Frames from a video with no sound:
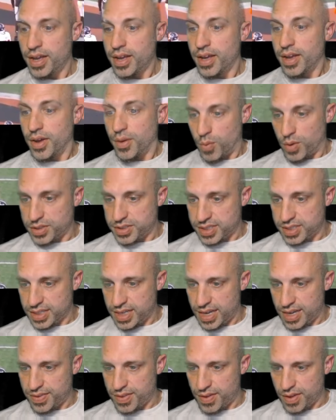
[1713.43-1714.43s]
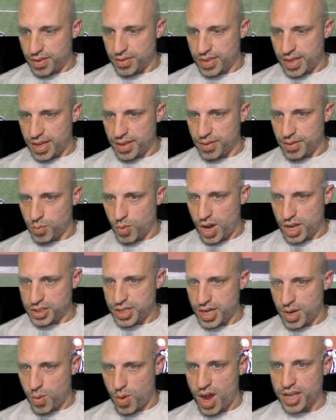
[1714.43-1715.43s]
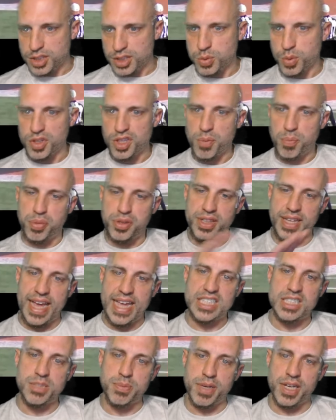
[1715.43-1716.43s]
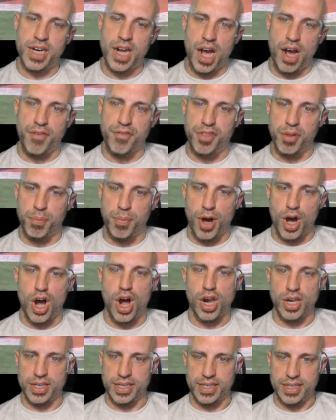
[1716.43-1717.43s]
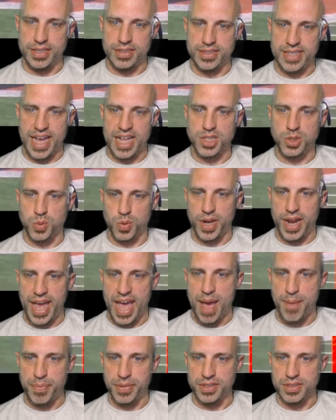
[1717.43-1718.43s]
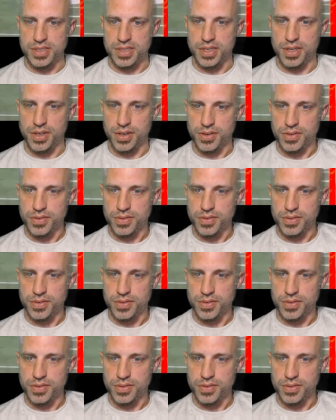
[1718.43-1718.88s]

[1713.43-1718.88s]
Once again, watch where the placement of the ball is. That's what happens here.